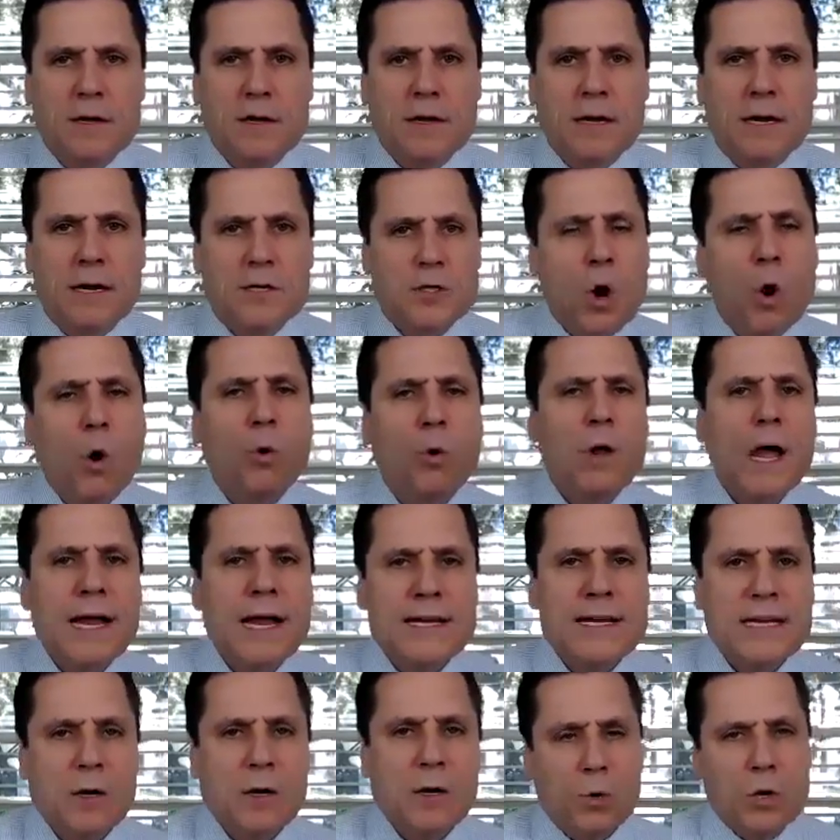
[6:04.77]
And his whole
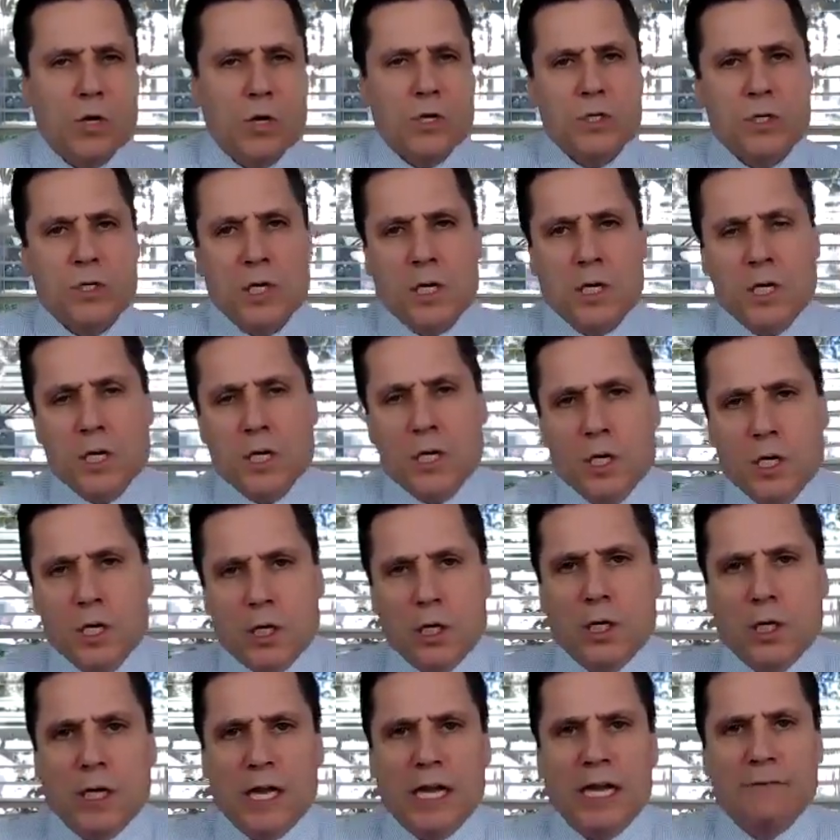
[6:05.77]
idea was,
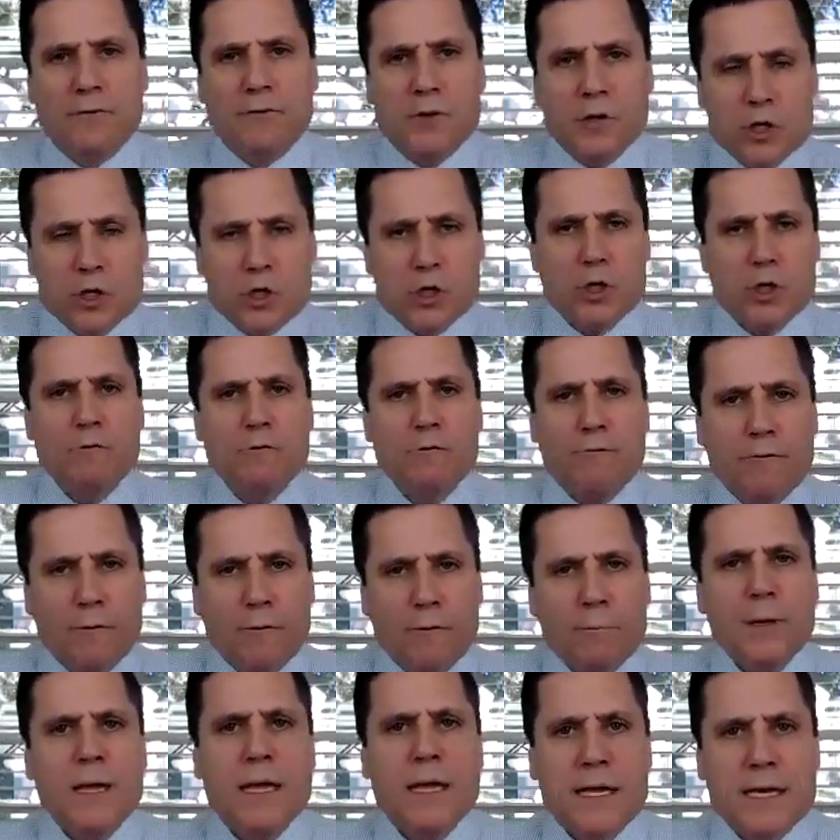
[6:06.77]
if you shoot for
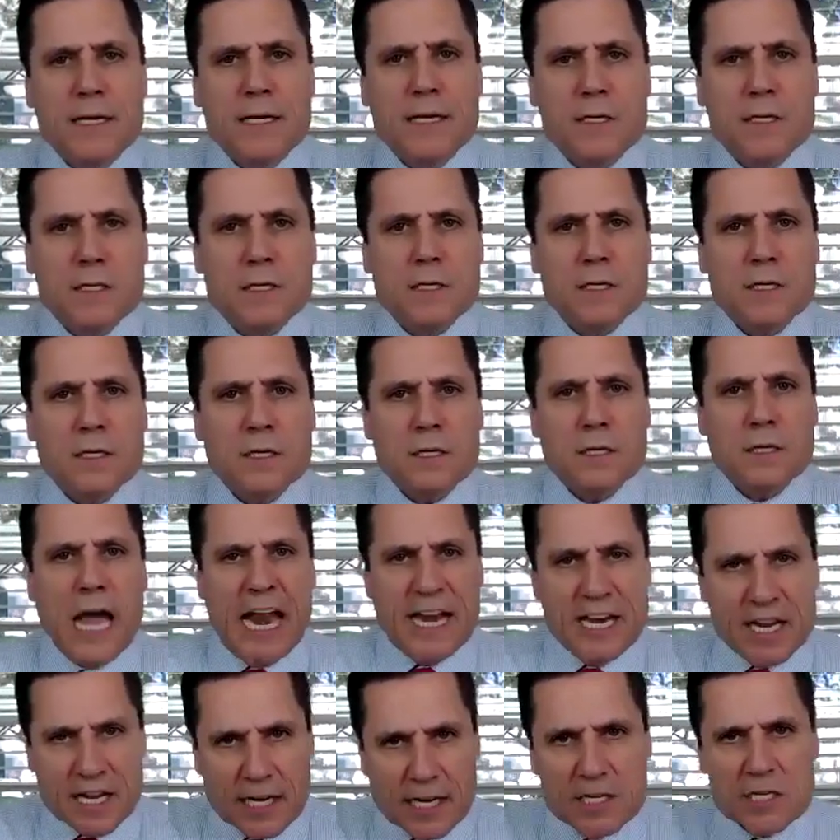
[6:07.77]
bees
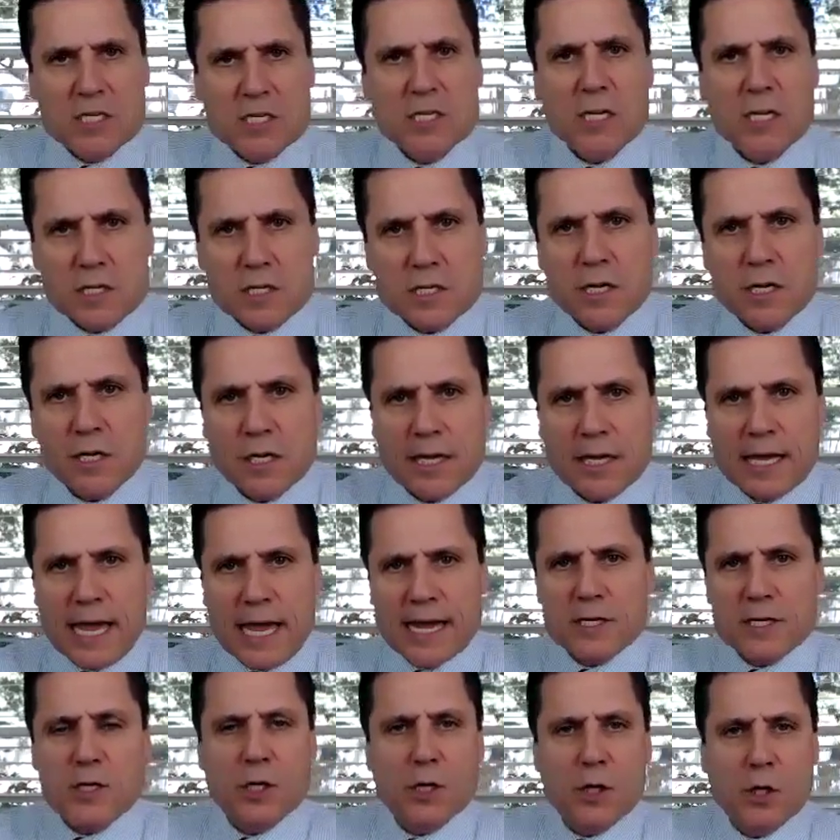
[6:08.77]
and you consistently
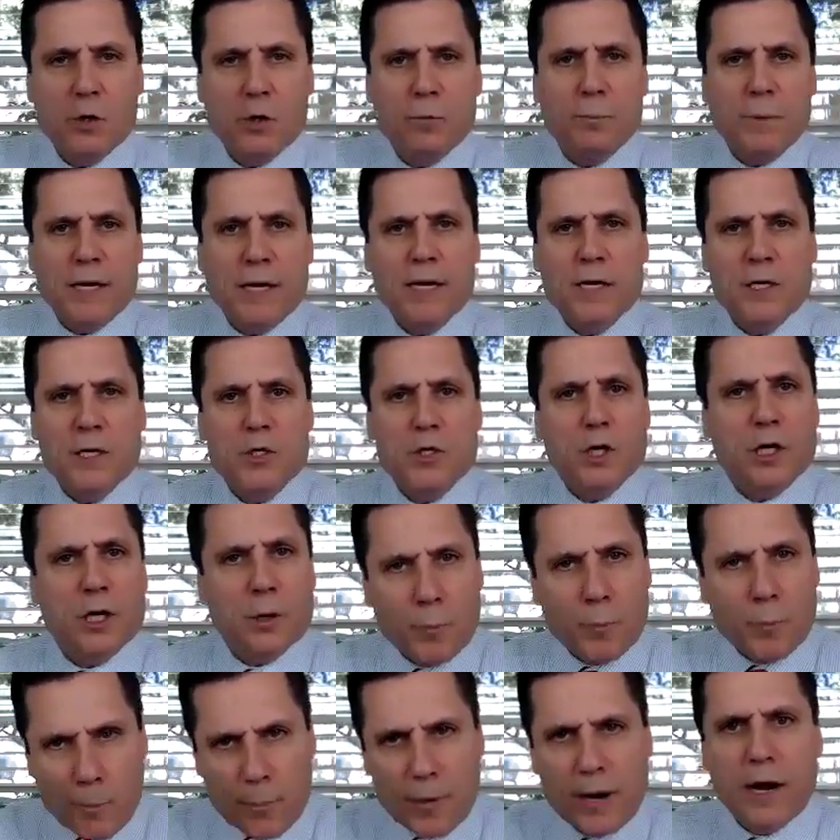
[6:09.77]
execute bees, you're going
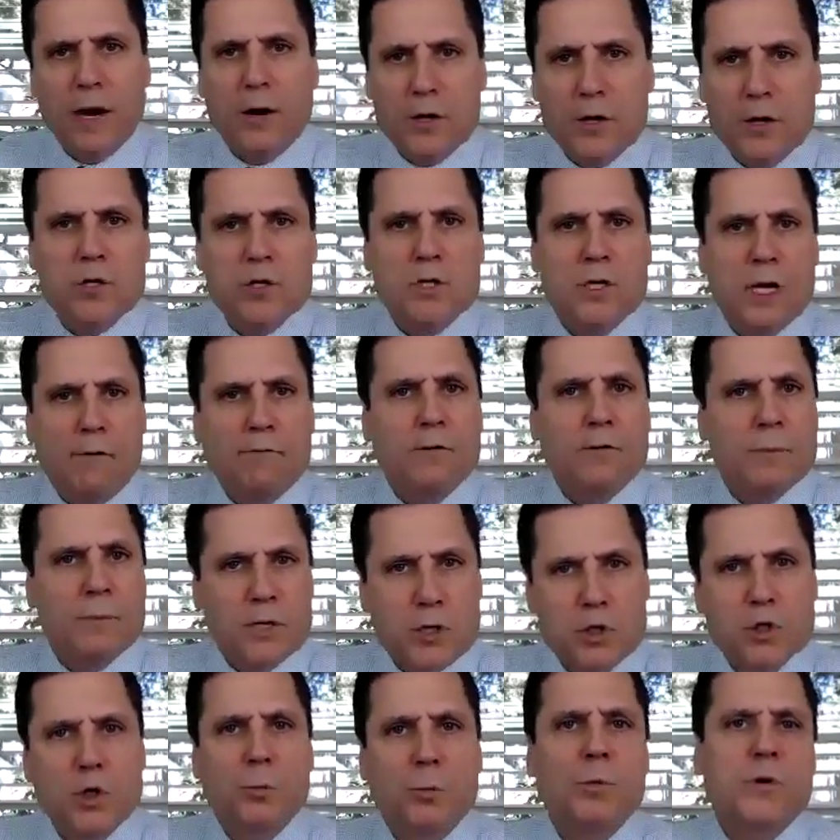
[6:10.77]
to prepare yourself to be
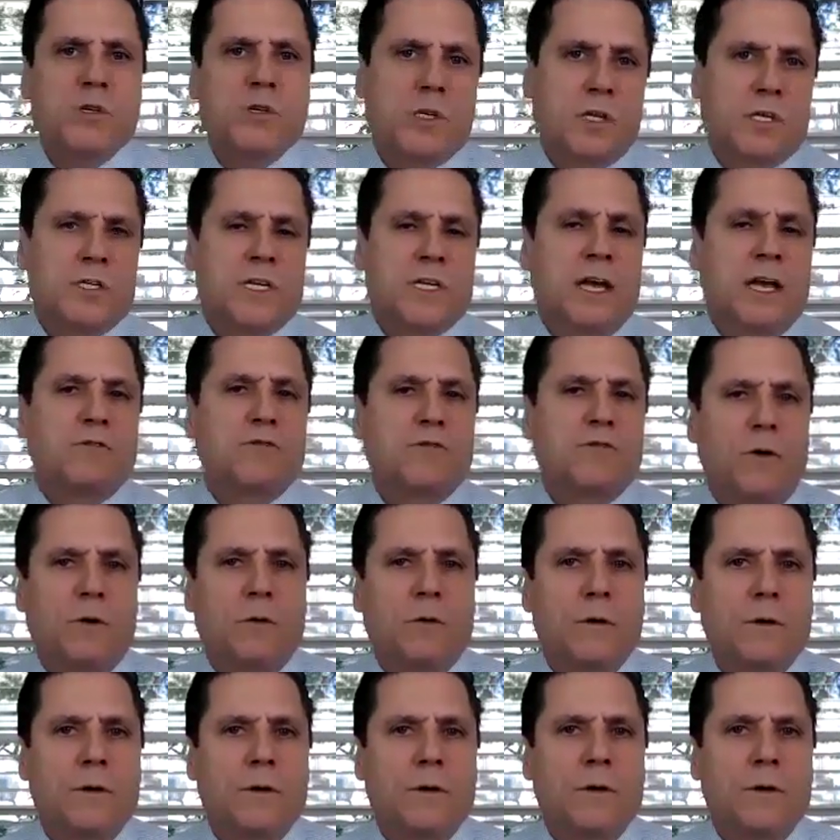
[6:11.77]
super successful.
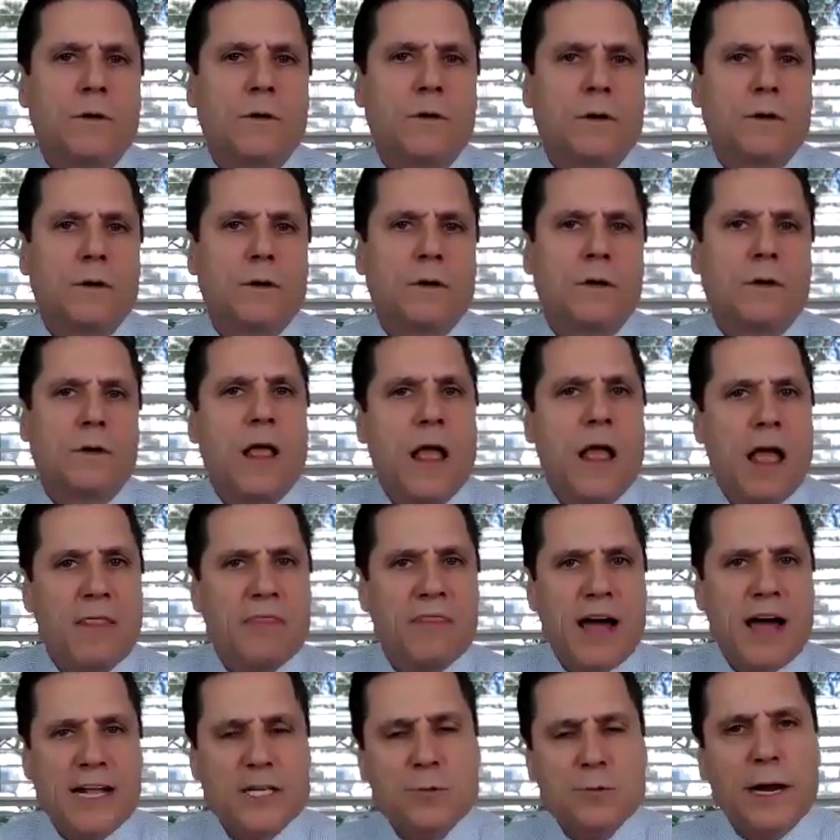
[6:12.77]
And
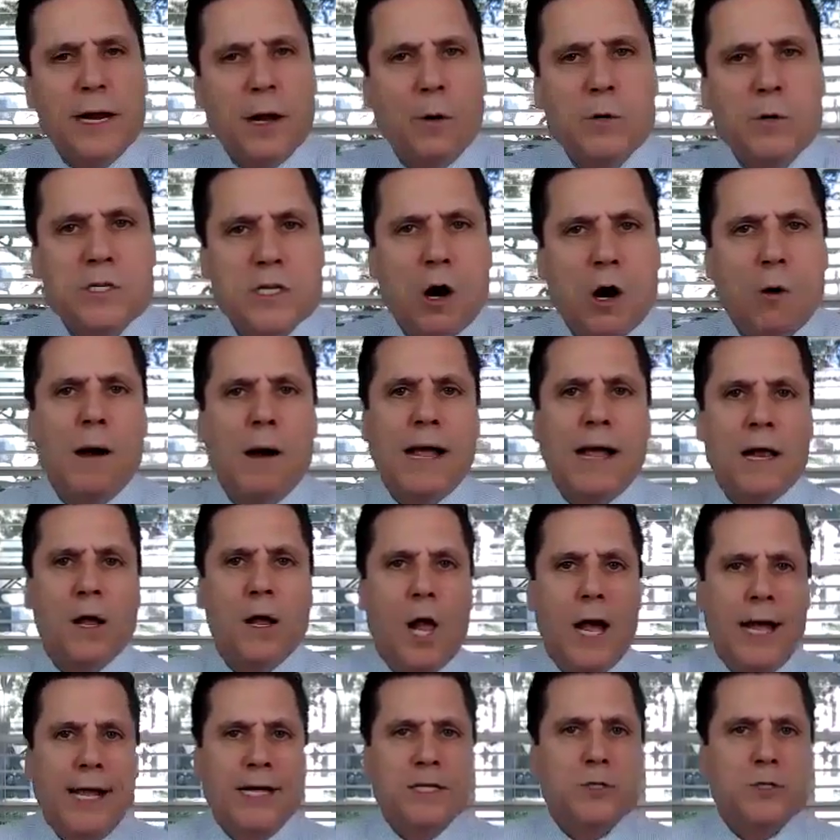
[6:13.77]
that's what I always tell my
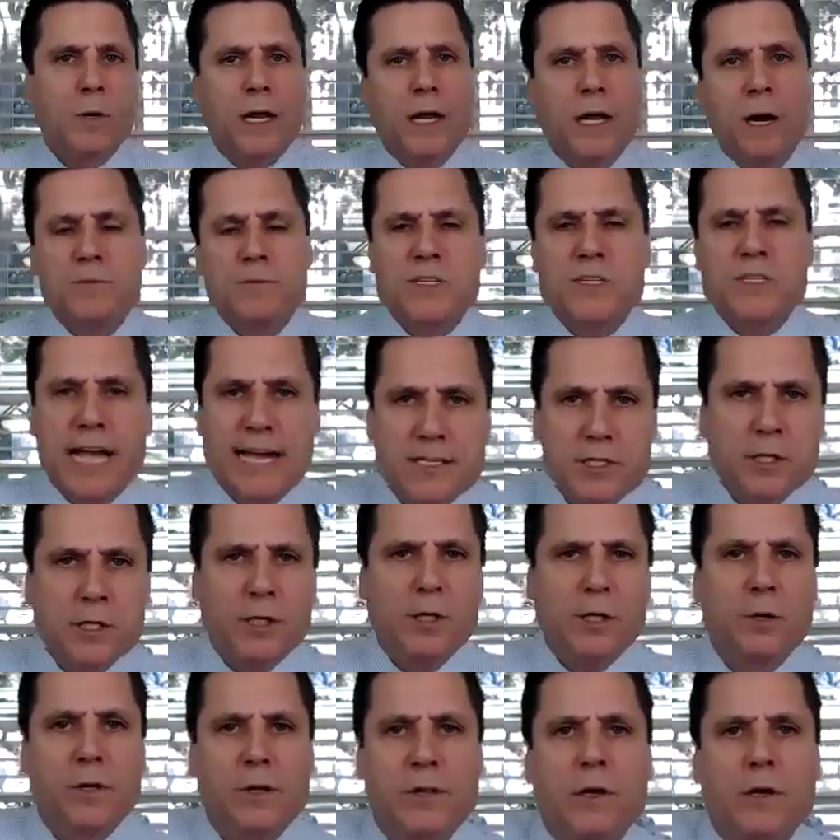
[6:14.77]
clients when it comes to
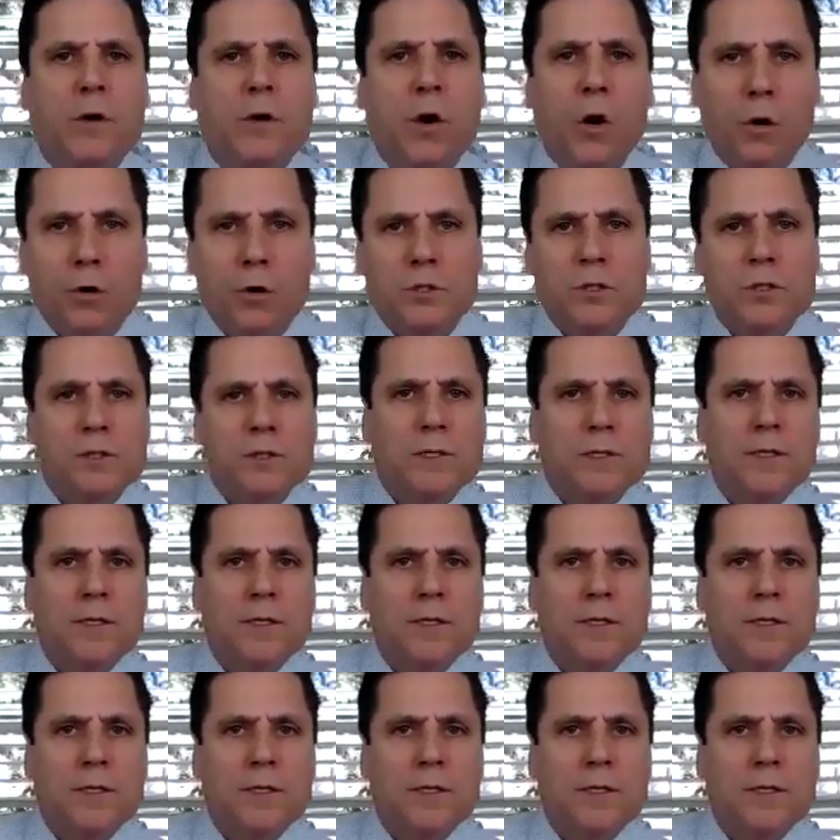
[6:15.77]
executing their goals.